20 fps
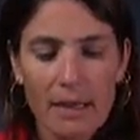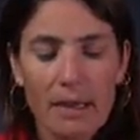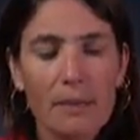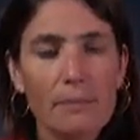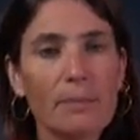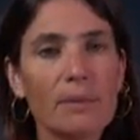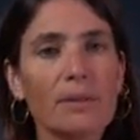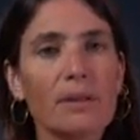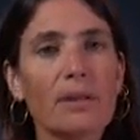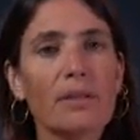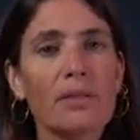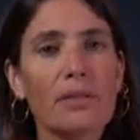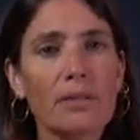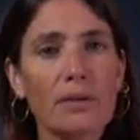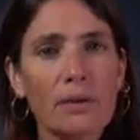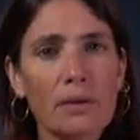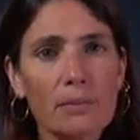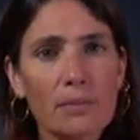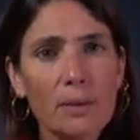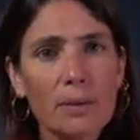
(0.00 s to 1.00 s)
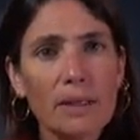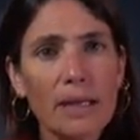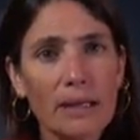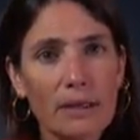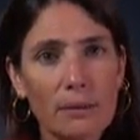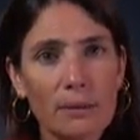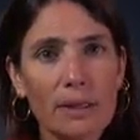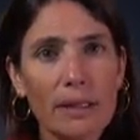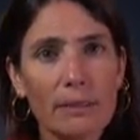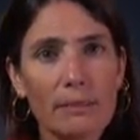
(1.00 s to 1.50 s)
but the thermal
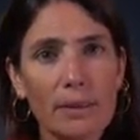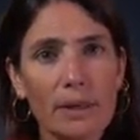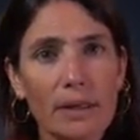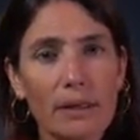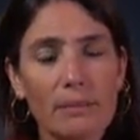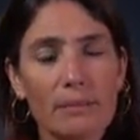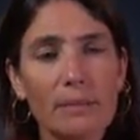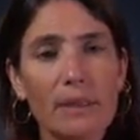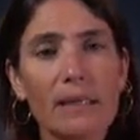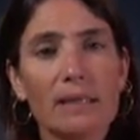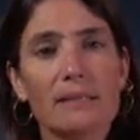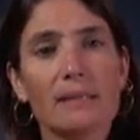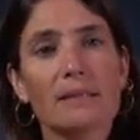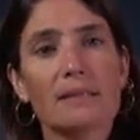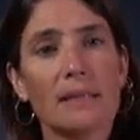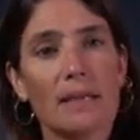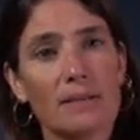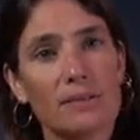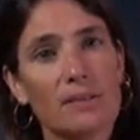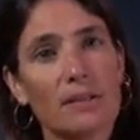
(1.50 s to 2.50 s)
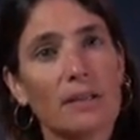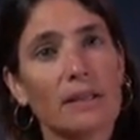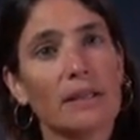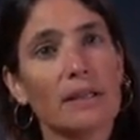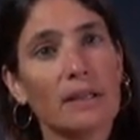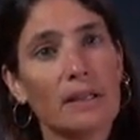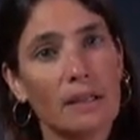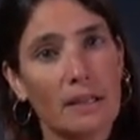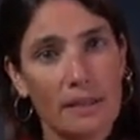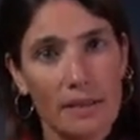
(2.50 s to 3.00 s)
equilibrium means essentially
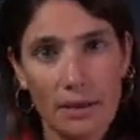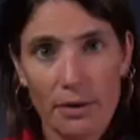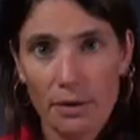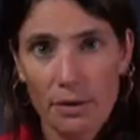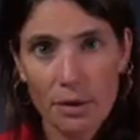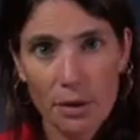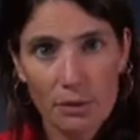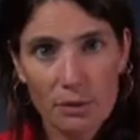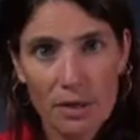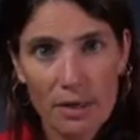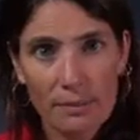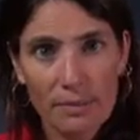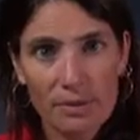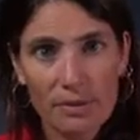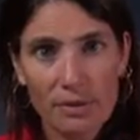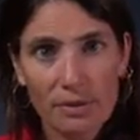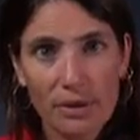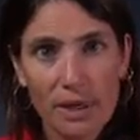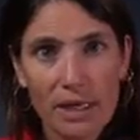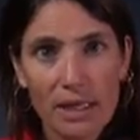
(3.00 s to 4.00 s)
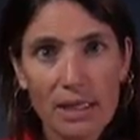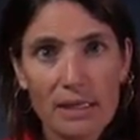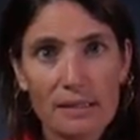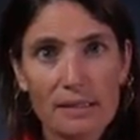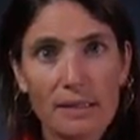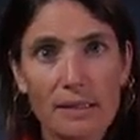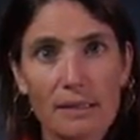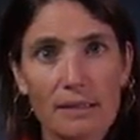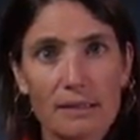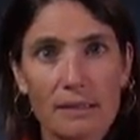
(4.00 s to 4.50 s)
there are no temperature gradients
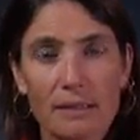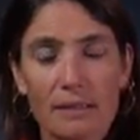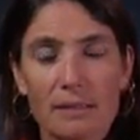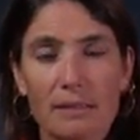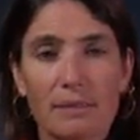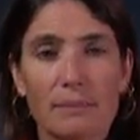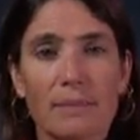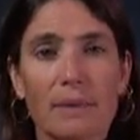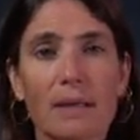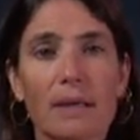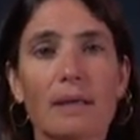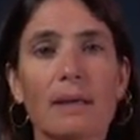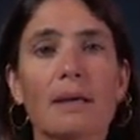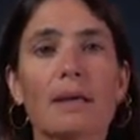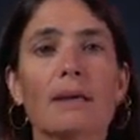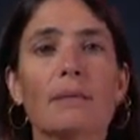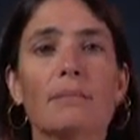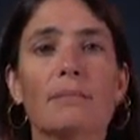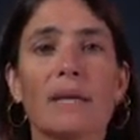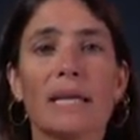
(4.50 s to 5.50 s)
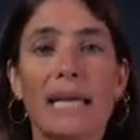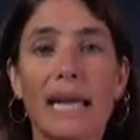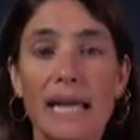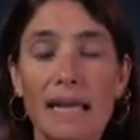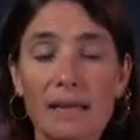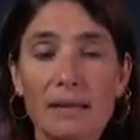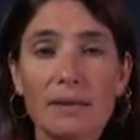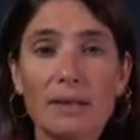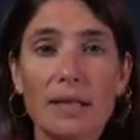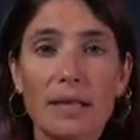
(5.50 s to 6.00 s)
in the system.
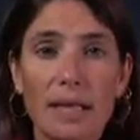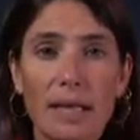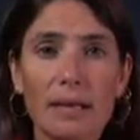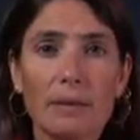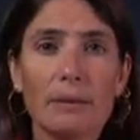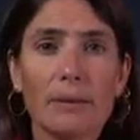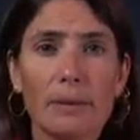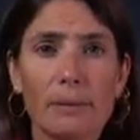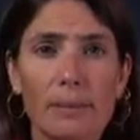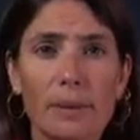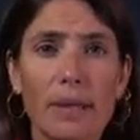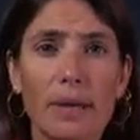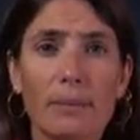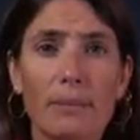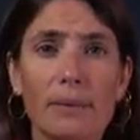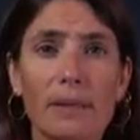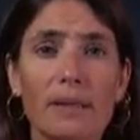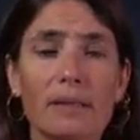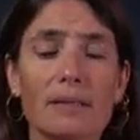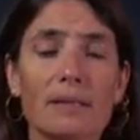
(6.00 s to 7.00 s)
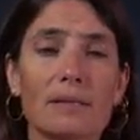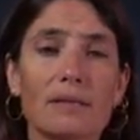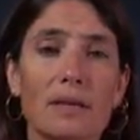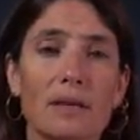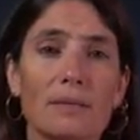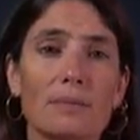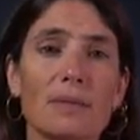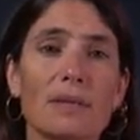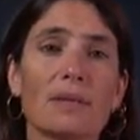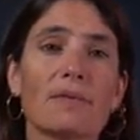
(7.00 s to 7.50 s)
Mechanical equilibrium is in
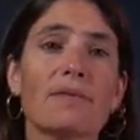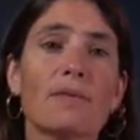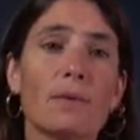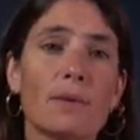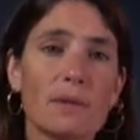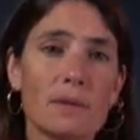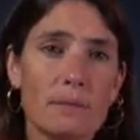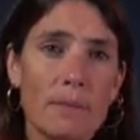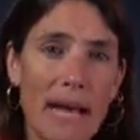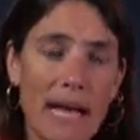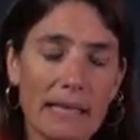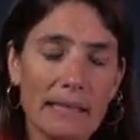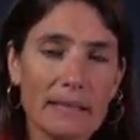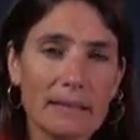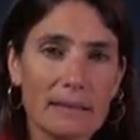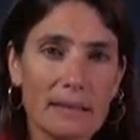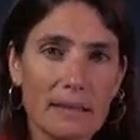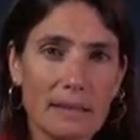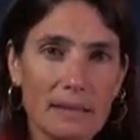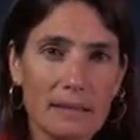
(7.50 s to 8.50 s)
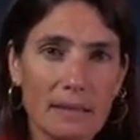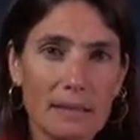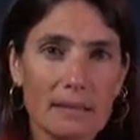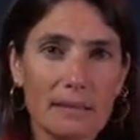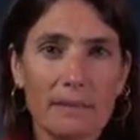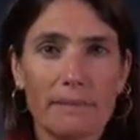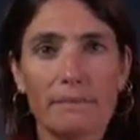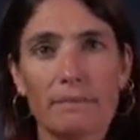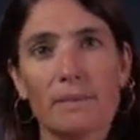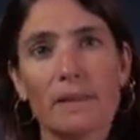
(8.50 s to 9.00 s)
terms of the force balance in the
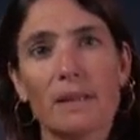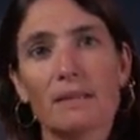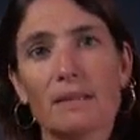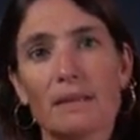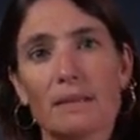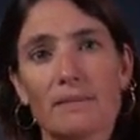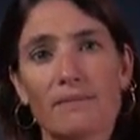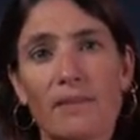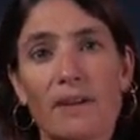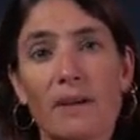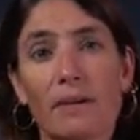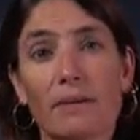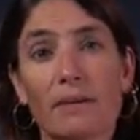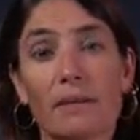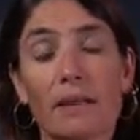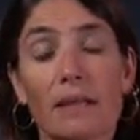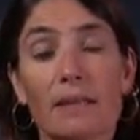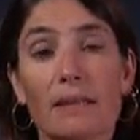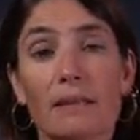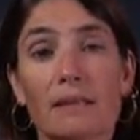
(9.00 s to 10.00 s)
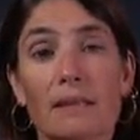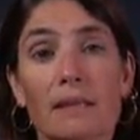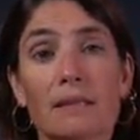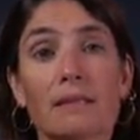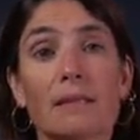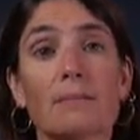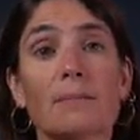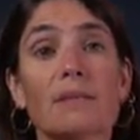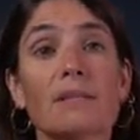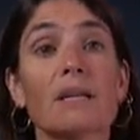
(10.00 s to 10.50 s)
system, that the
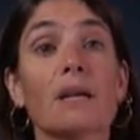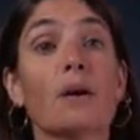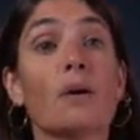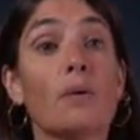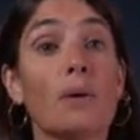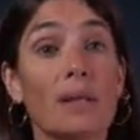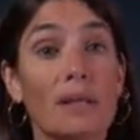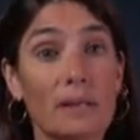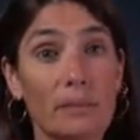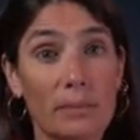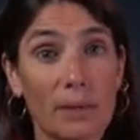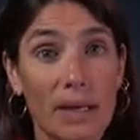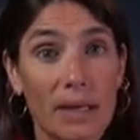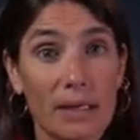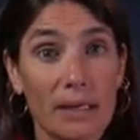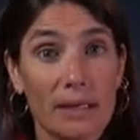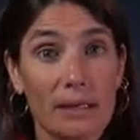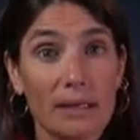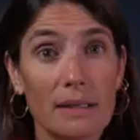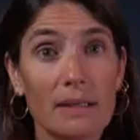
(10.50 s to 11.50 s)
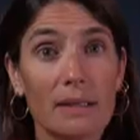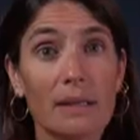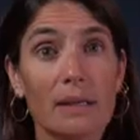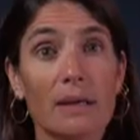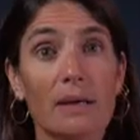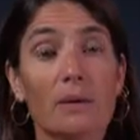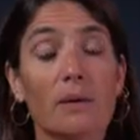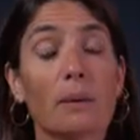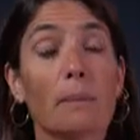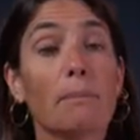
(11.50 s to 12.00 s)
system is equilibrated
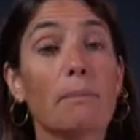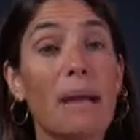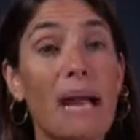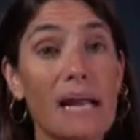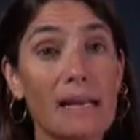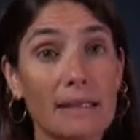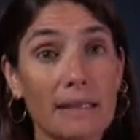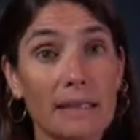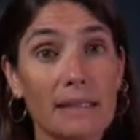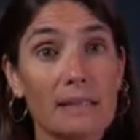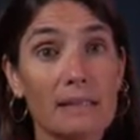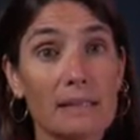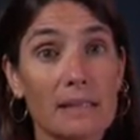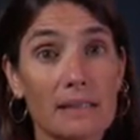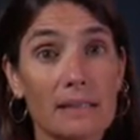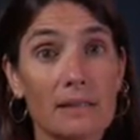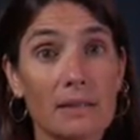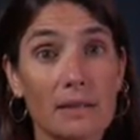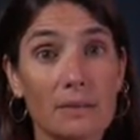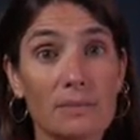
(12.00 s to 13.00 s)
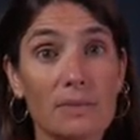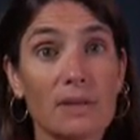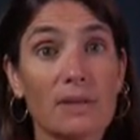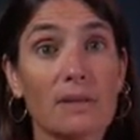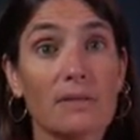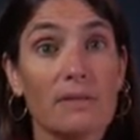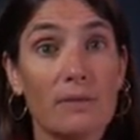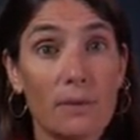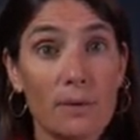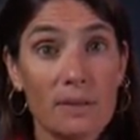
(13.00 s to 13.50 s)
or balanced in terms of the
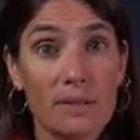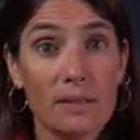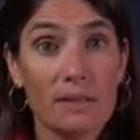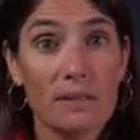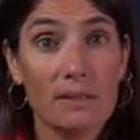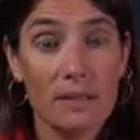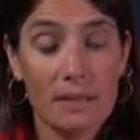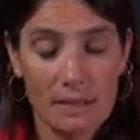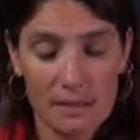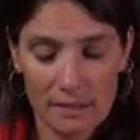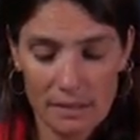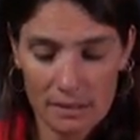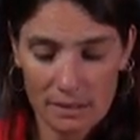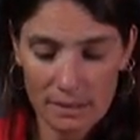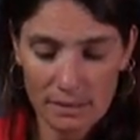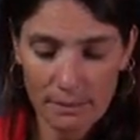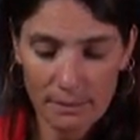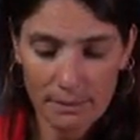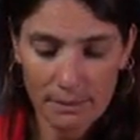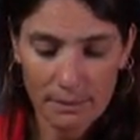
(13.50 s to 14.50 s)
forces on the system.